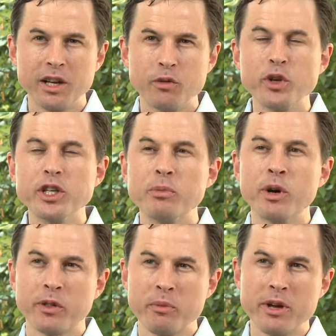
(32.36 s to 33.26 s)
if we
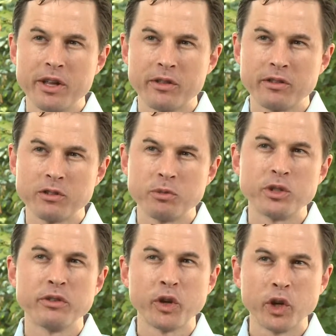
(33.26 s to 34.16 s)
debunk the myth,
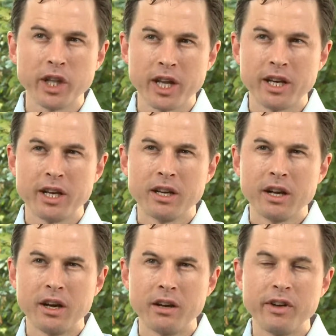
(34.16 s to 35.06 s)
specifically that
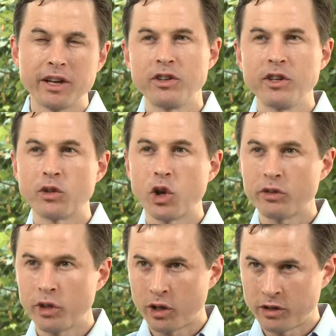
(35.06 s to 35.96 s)
uh, vaccines
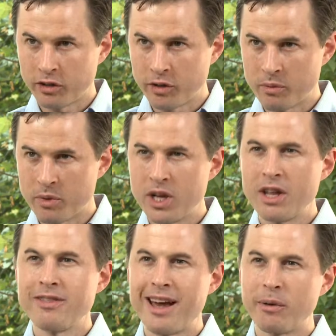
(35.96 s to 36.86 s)
cause autism,
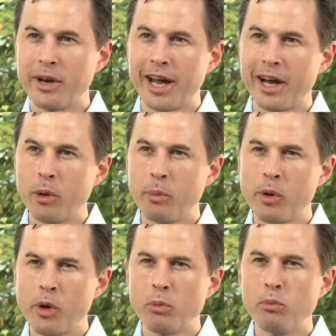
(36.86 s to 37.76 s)
that would help
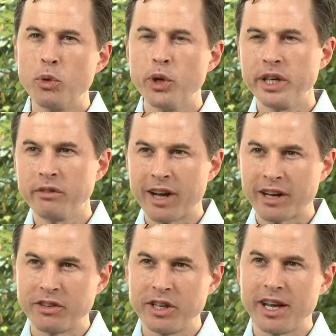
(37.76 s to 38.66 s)
bring
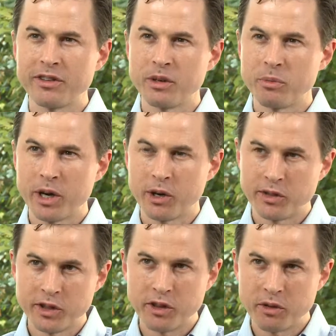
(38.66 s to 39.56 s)
vaccine hesitant
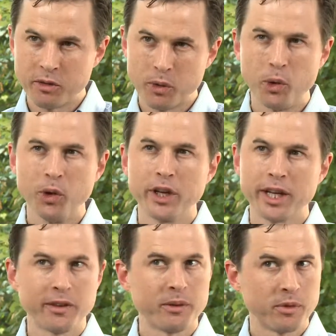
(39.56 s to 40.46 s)
parents into the fold
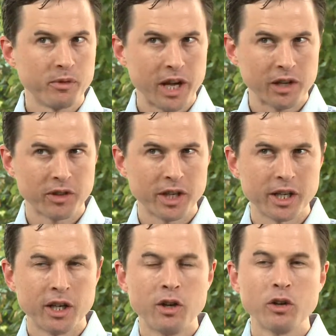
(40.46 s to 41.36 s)
and get them to
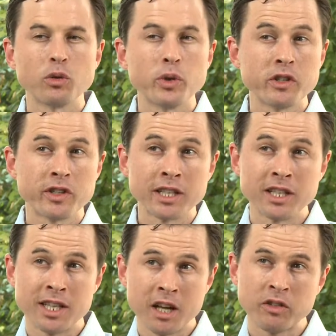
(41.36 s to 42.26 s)
vaccinate. So we decided
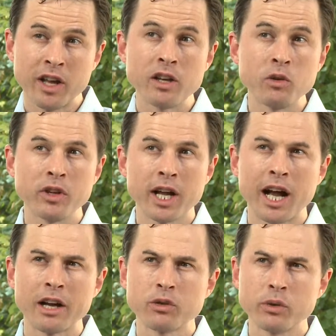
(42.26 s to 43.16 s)
to test that using
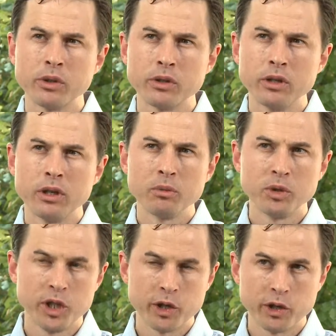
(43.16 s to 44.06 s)
actual
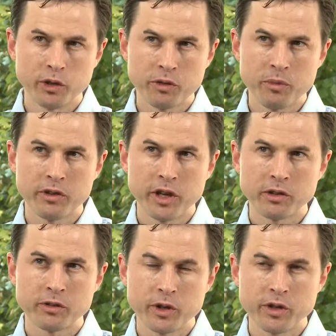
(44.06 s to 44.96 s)
materials from the
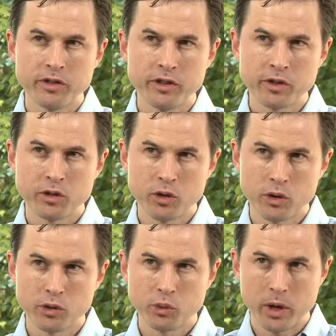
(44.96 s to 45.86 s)
Centers for Disease
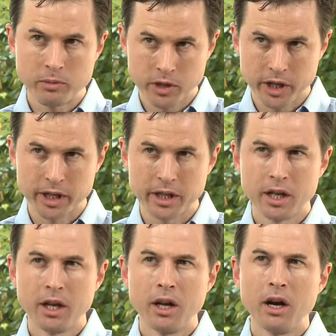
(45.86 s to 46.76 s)
Control's website,
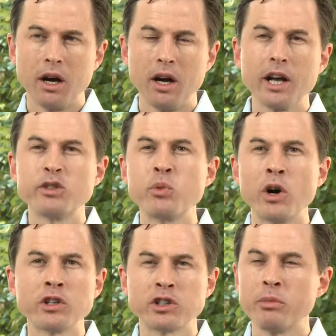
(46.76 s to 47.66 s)
uh, as
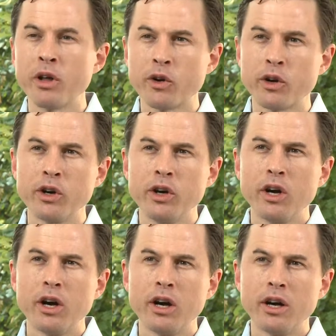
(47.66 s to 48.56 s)
well as some other
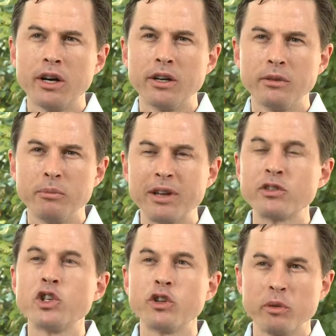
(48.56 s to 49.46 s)
uh,
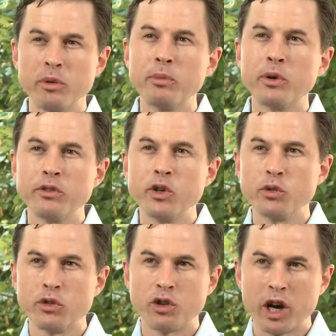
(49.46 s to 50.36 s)
messages that people have
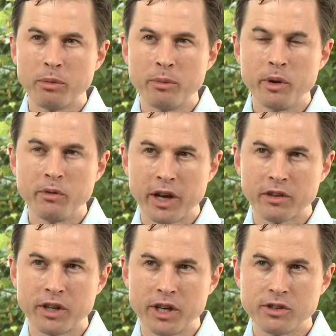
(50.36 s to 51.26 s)
used to try to promote
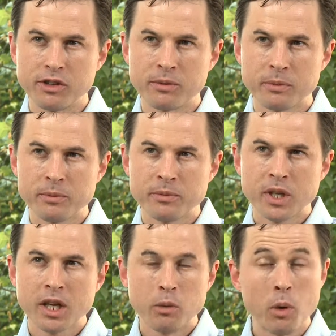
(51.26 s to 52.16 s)
vaccination.
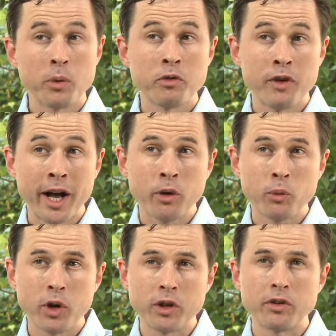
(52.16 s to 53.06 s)
And what we
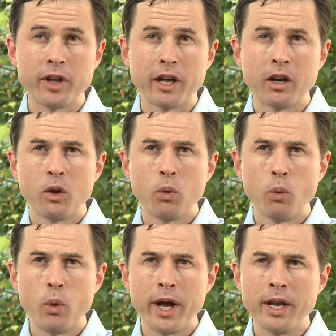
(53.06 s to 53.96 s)
found was that
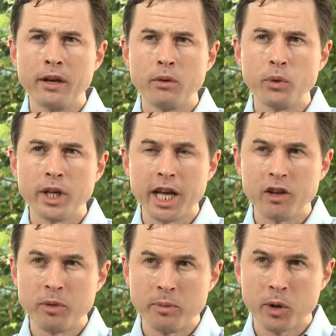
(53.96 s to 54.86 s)
when we
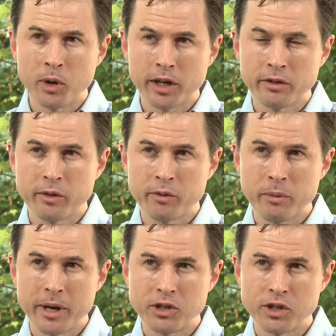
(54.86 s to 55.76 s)
gave people corrective
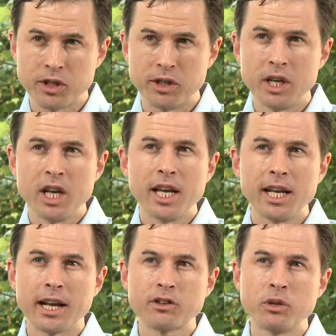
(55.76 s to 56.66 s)
information,
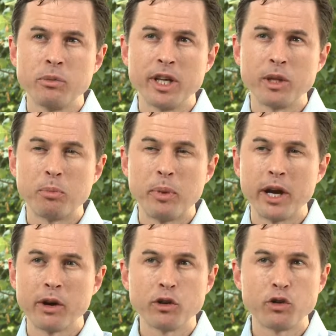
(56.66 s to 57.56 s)
it actually made the
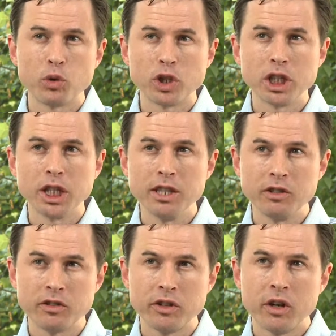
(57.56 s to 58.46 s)
parents who were
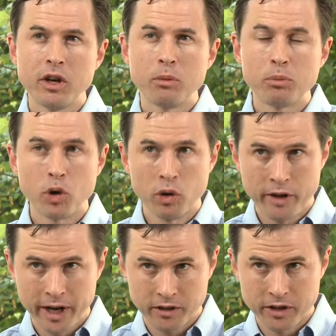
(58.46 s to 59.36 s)
least
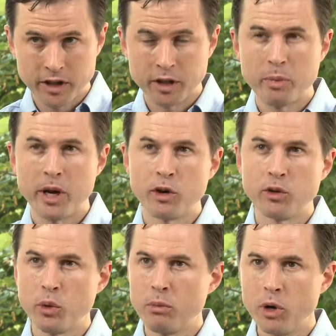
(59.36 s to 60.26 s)
pro-vaccine, the
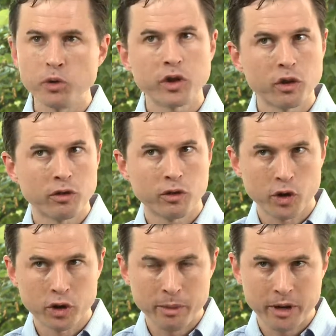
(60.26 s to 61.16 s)
parents who were most
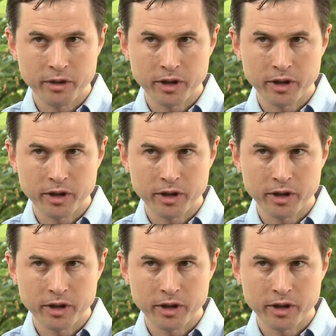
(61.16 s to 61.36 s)
concerned about